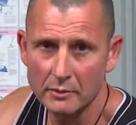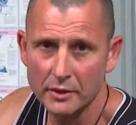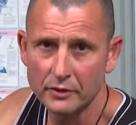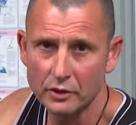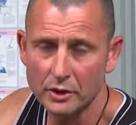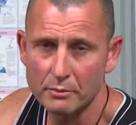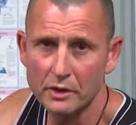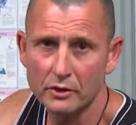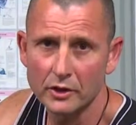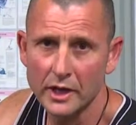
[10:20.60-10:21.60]
If you've got a
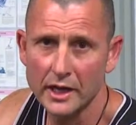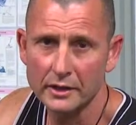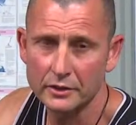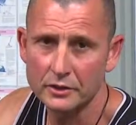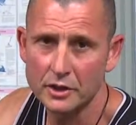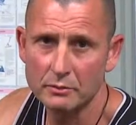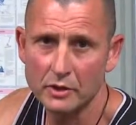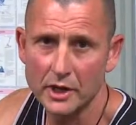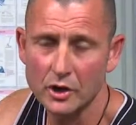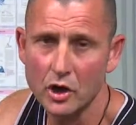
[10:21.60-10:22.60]
mirror at the gym
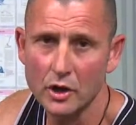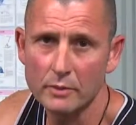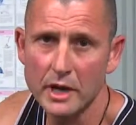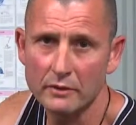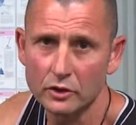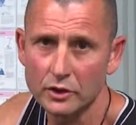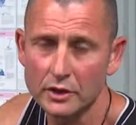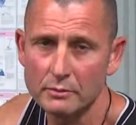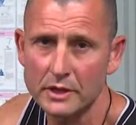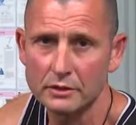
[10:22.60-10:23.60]
or at home, have a look at
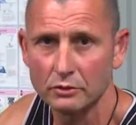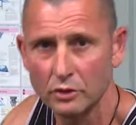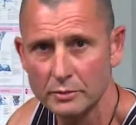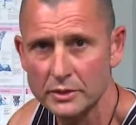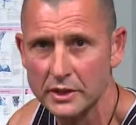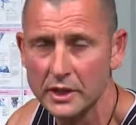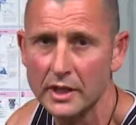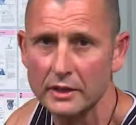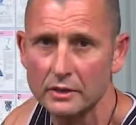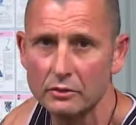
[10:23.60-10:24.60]
your muscle groups, see
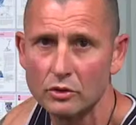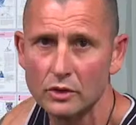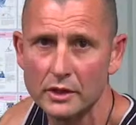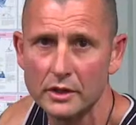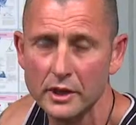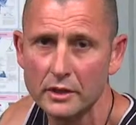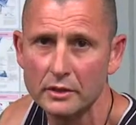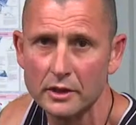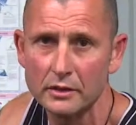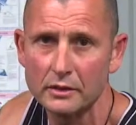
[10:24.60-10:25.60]
that they're all in
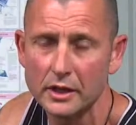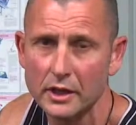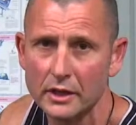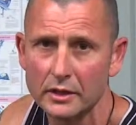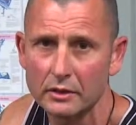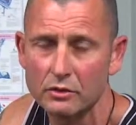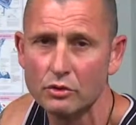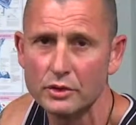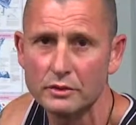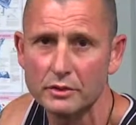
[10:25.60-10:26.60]

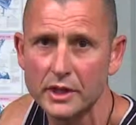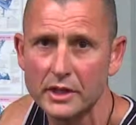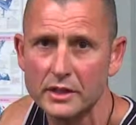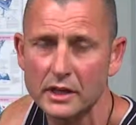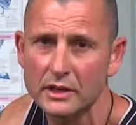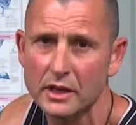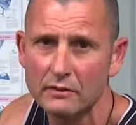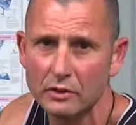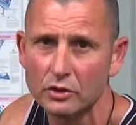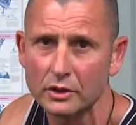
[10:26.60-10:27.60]
accordance with each other, and
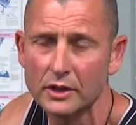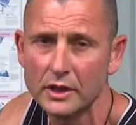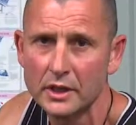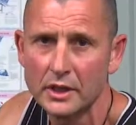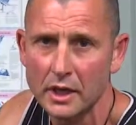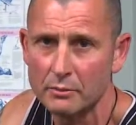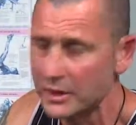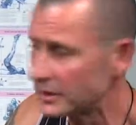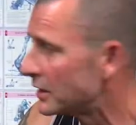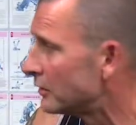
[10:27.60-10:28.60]
have a look and
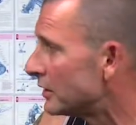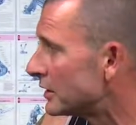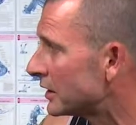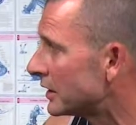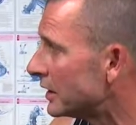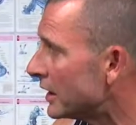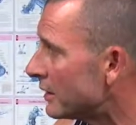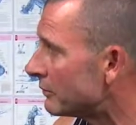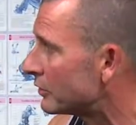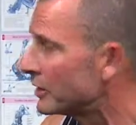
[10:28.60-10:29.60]
be seriously
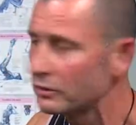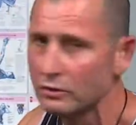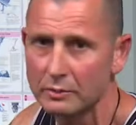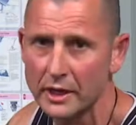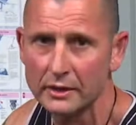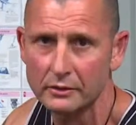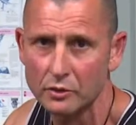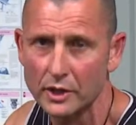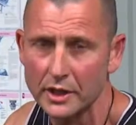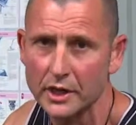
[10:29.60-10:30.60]
critical about
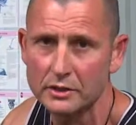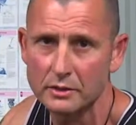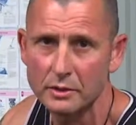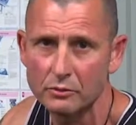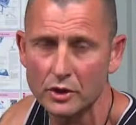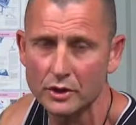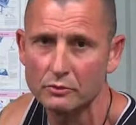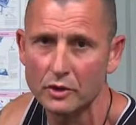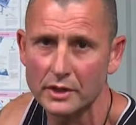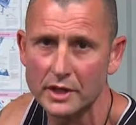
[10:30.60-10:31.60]
what needs to be worked
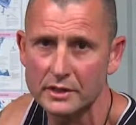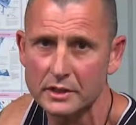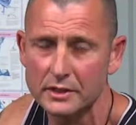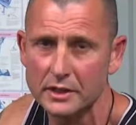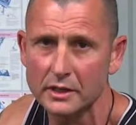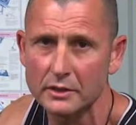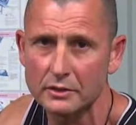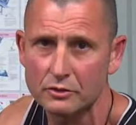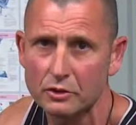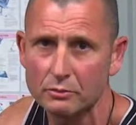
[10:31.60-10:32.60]
and what doesn't, instead of the
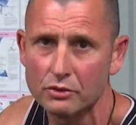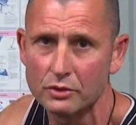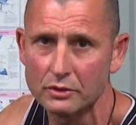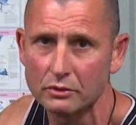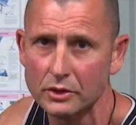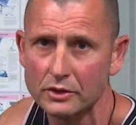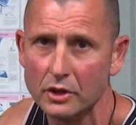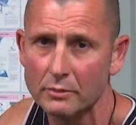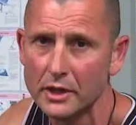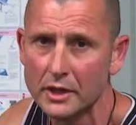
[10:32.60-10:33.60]
strong points all the
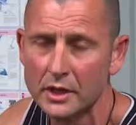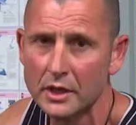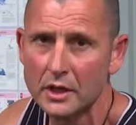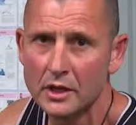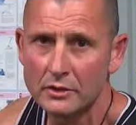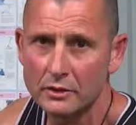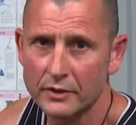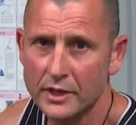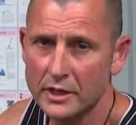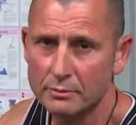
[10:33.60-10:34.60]
time. So
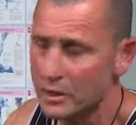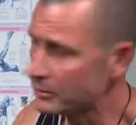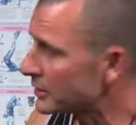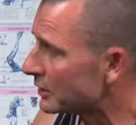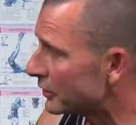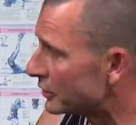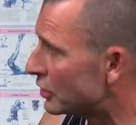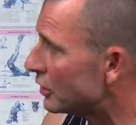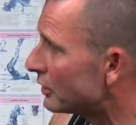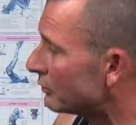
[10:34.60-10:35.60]
for these purposes, I'm going to
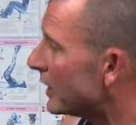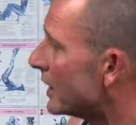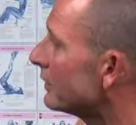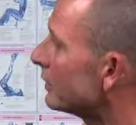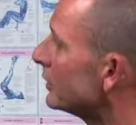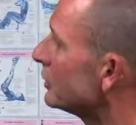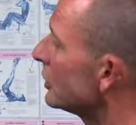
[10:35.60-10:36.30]
turn around. I'm going to